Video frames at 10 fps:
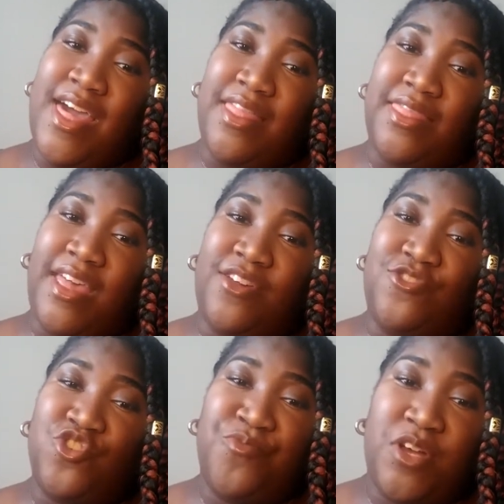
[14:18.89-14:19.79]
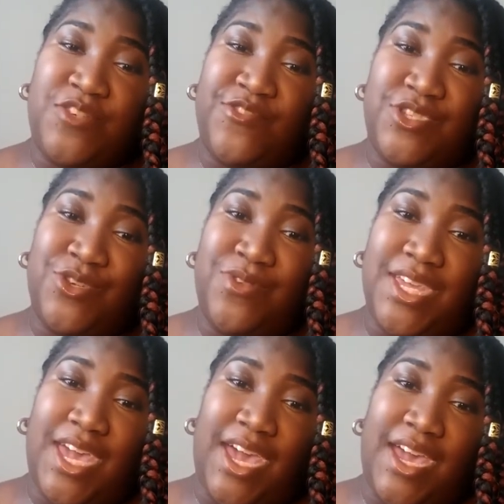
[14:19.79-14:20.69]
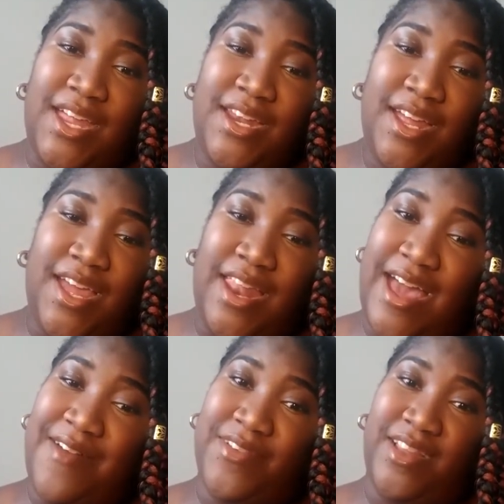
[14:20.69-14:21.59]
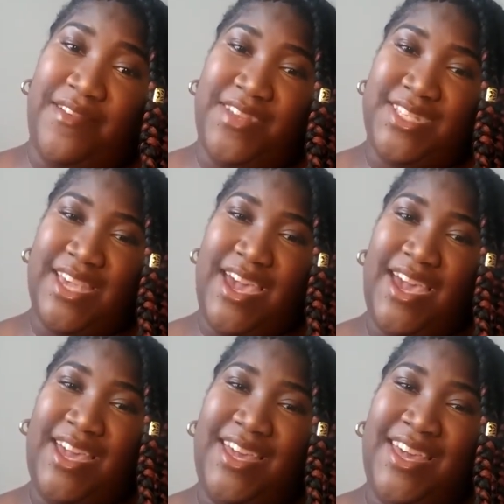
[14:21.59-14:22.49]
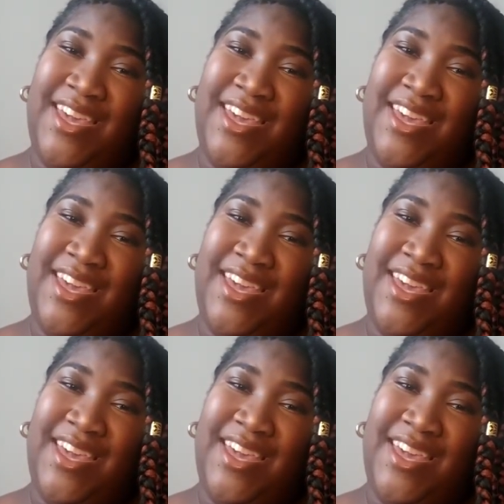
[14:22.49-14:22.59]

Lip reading: And thank you so much for tuning in. Have a lovely day.